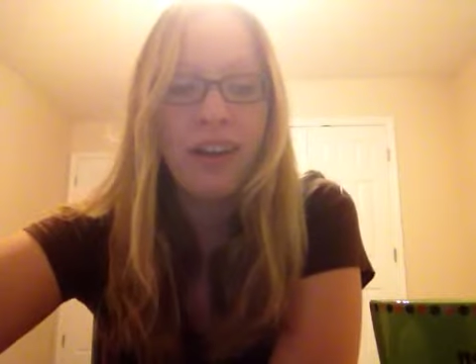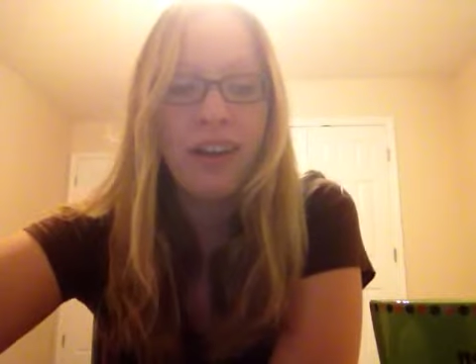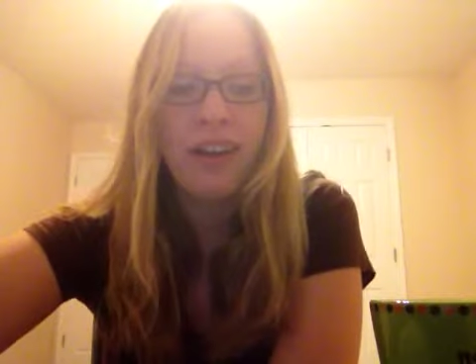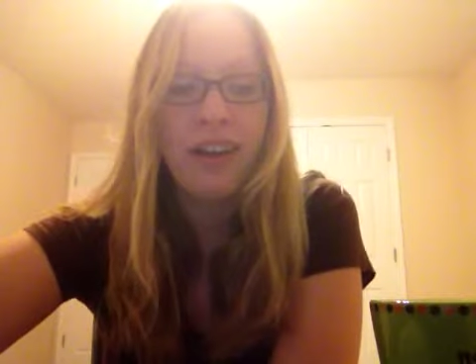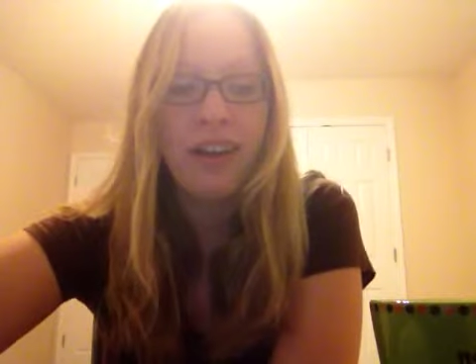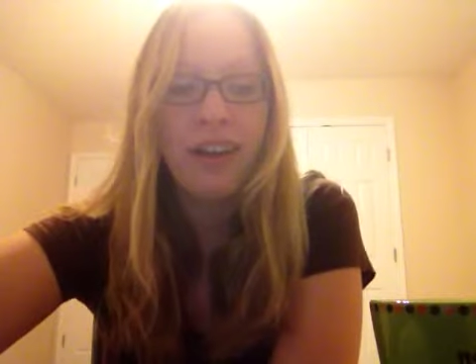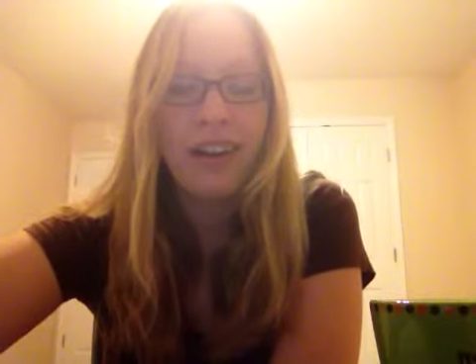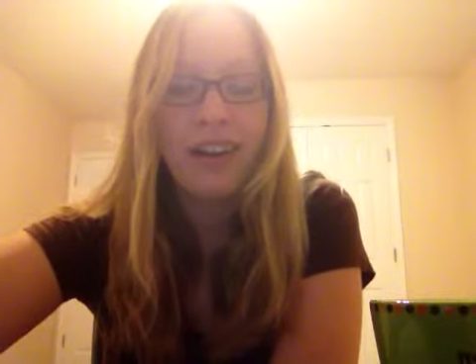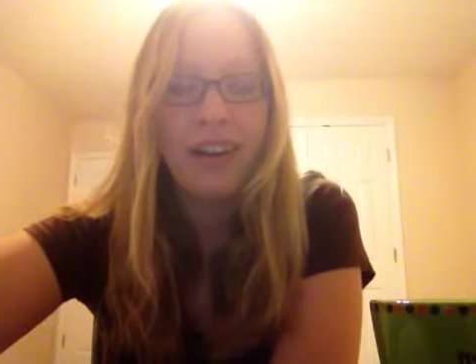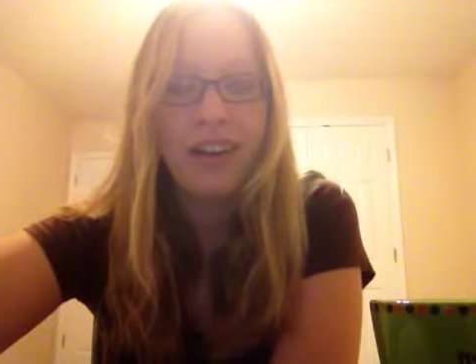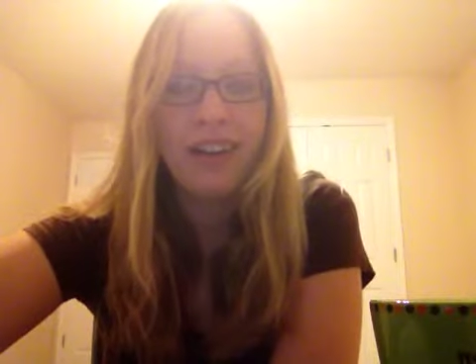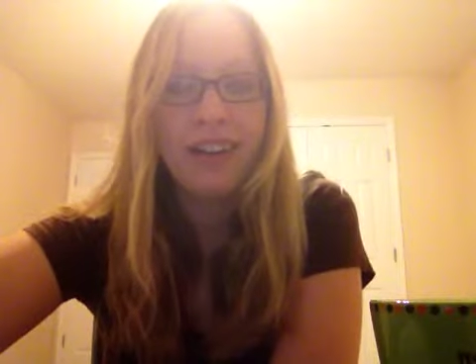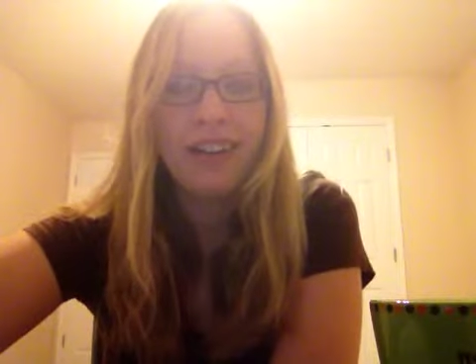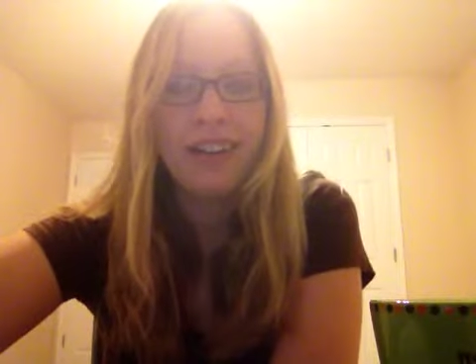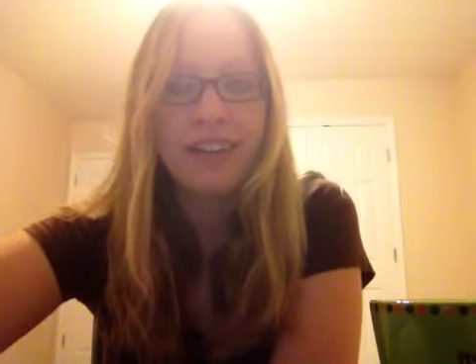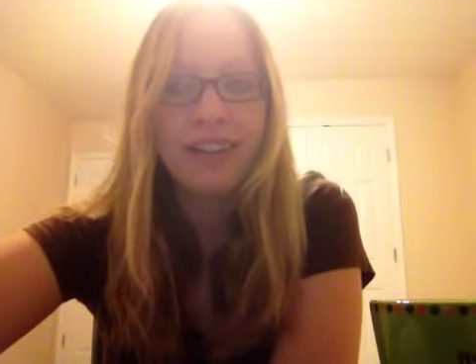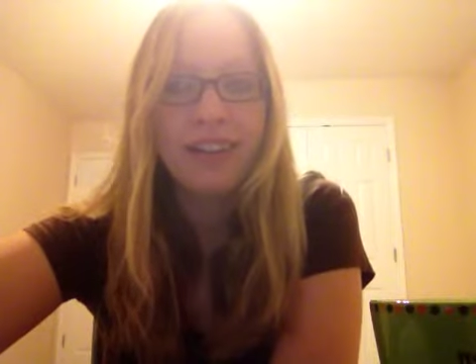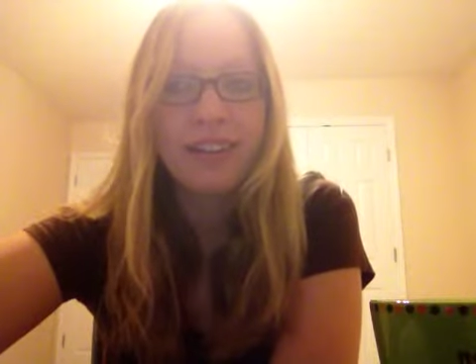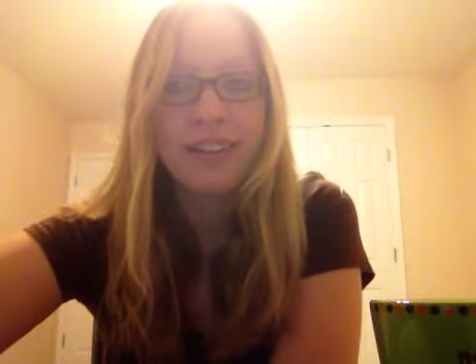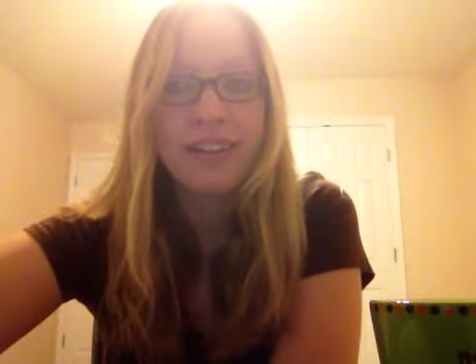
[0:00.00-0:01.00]

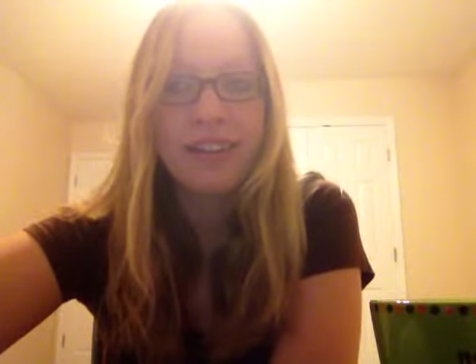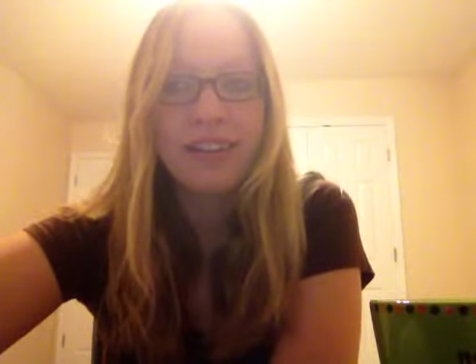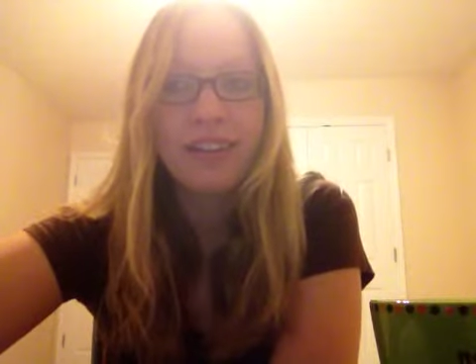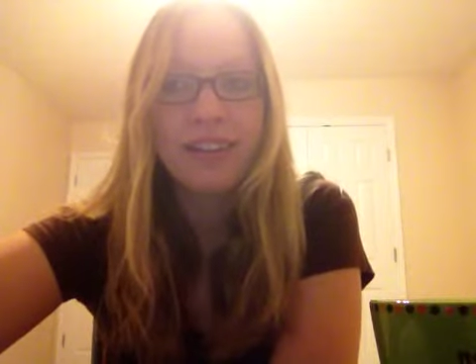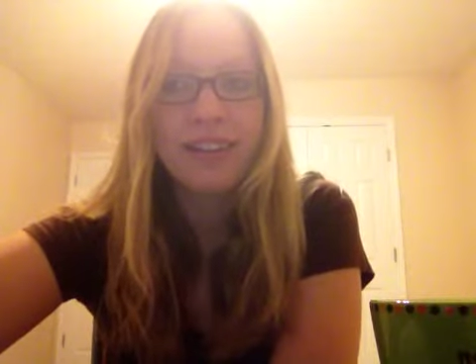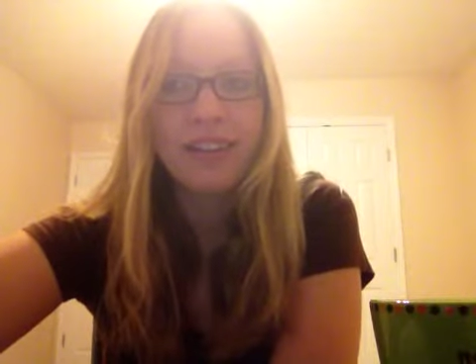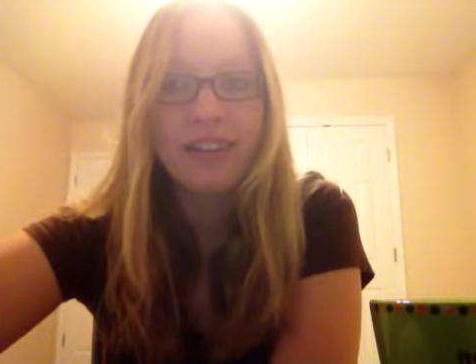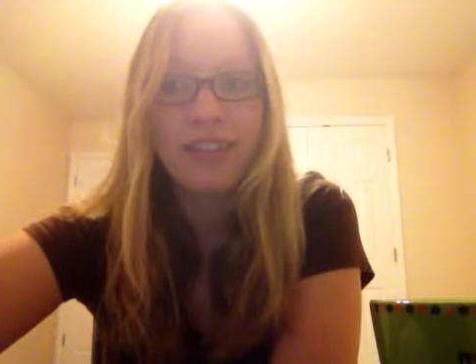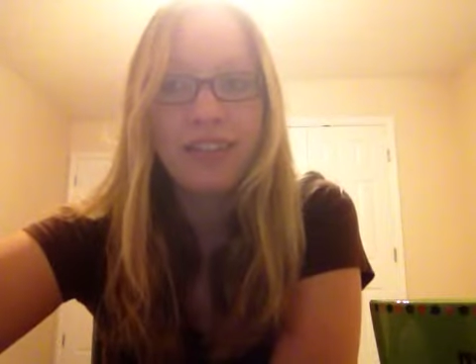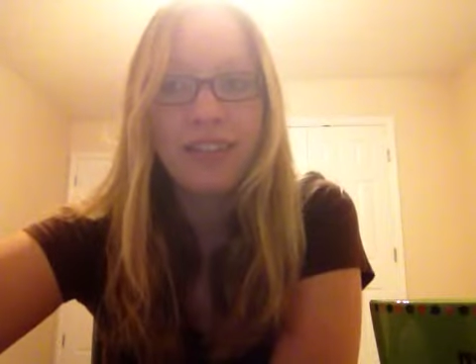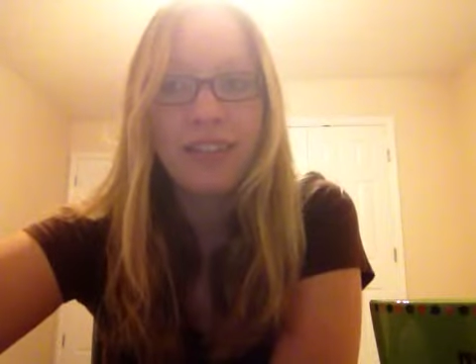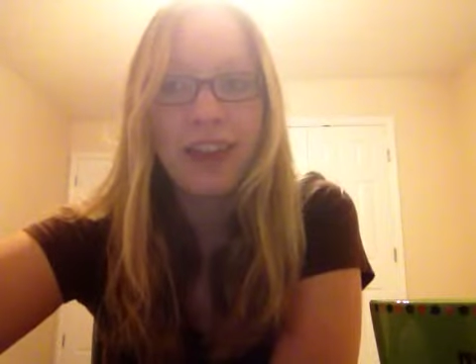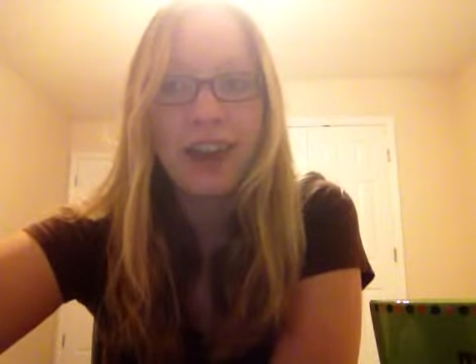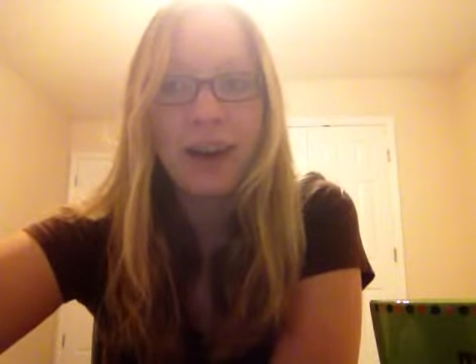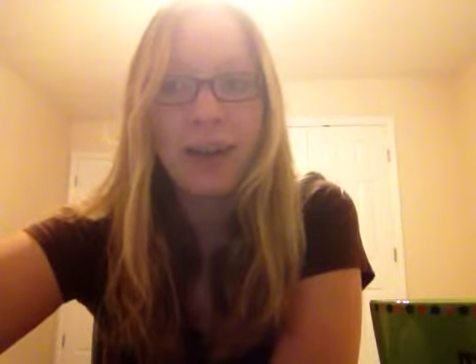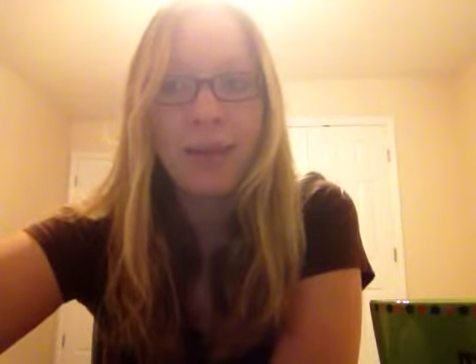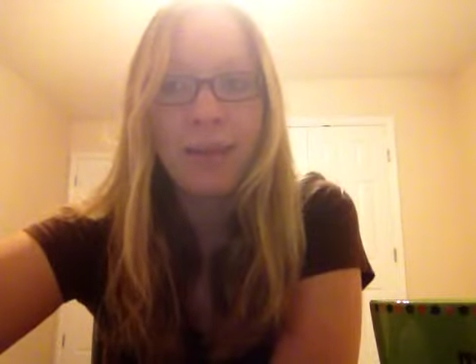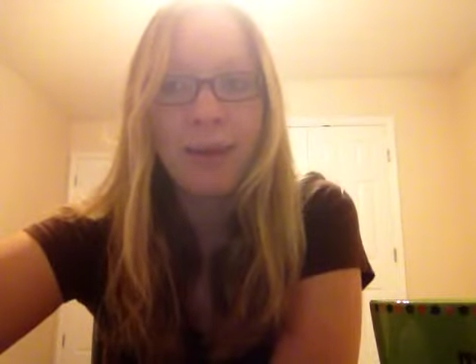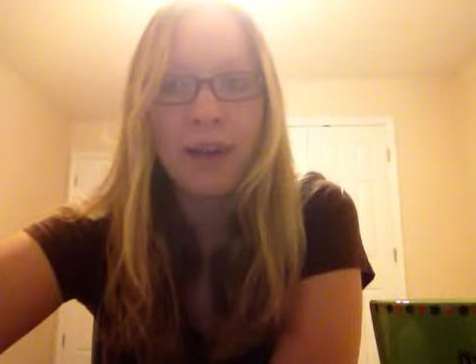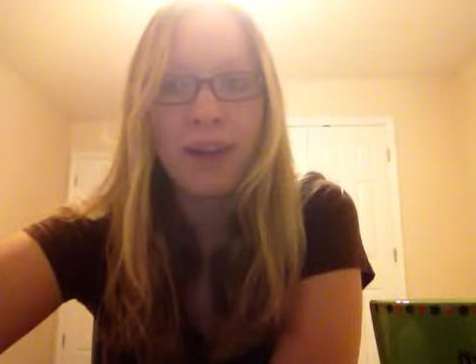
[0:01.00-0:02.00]

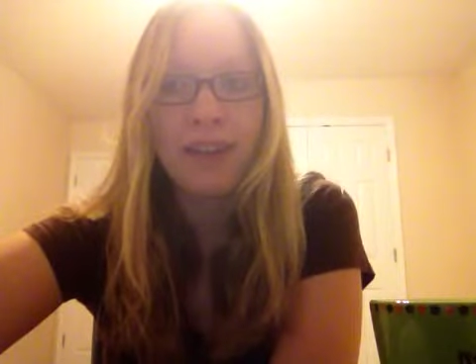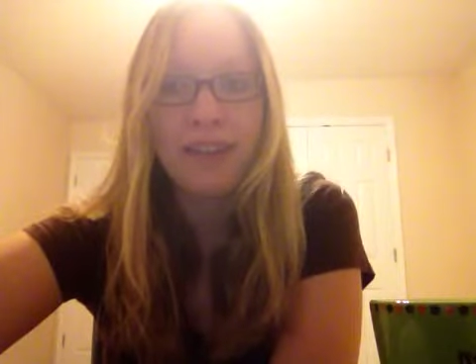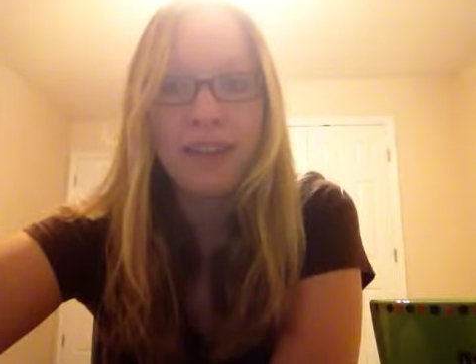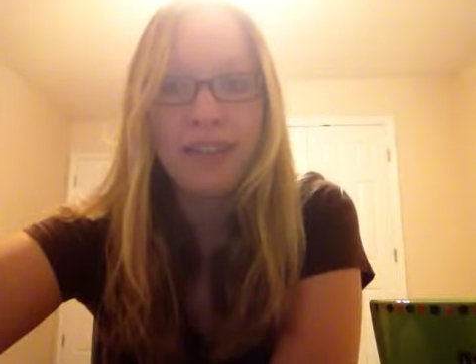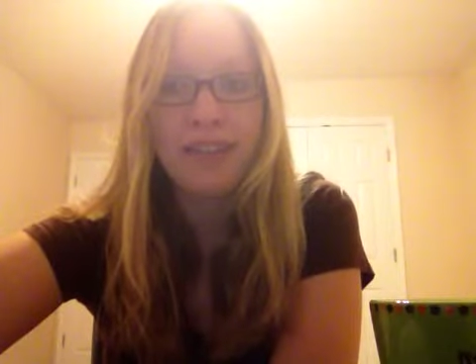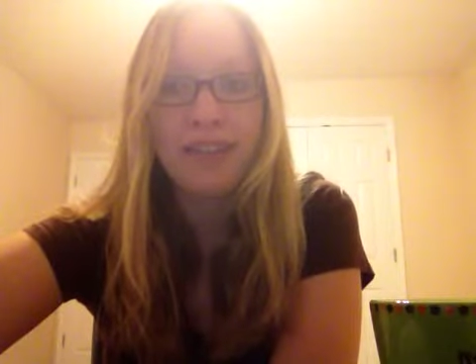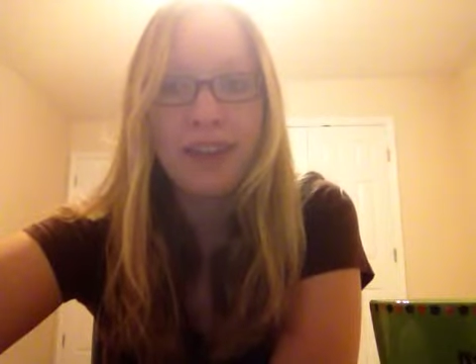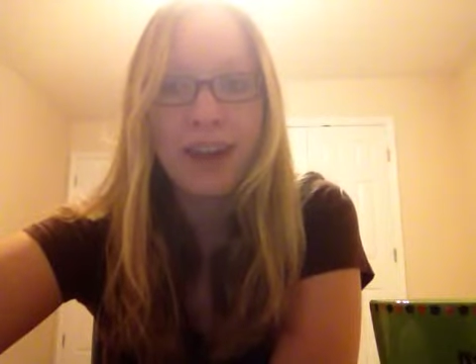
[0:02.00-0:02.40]
that by this